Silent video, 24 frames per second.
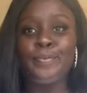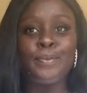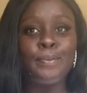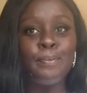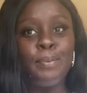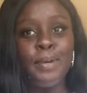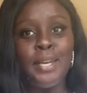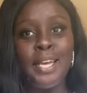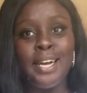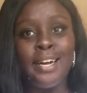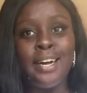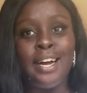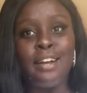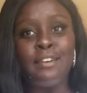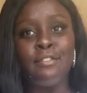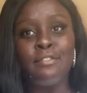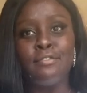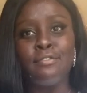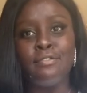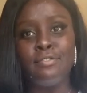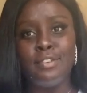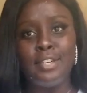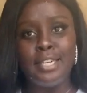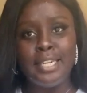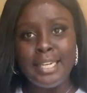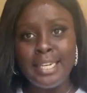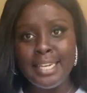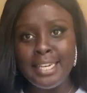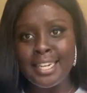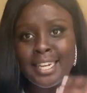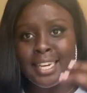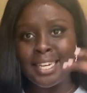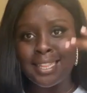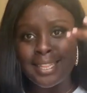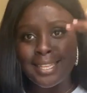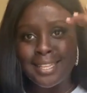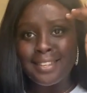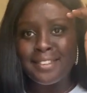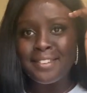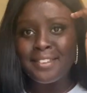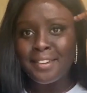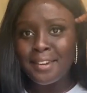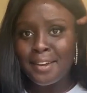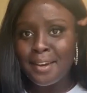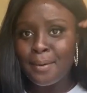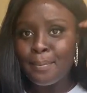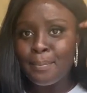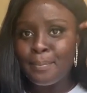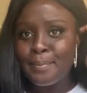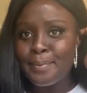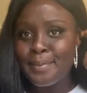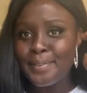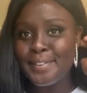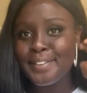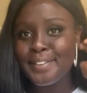But yeah, I really like this top.